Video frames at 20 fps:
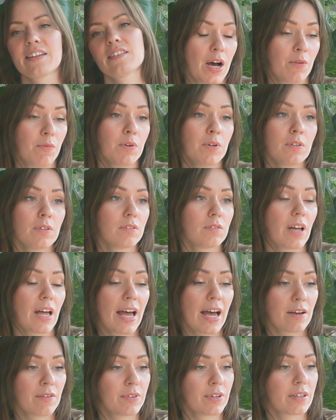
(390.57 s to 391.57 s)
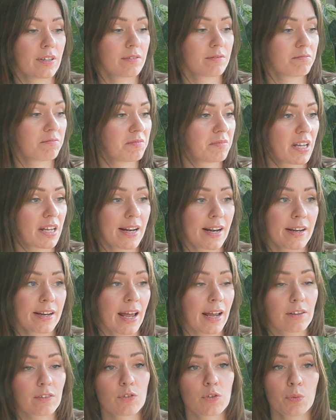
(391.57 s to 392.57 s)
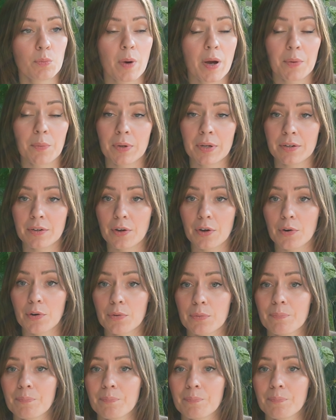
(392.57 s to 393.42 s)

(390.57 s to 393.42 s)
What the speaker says: I will have it next to my window.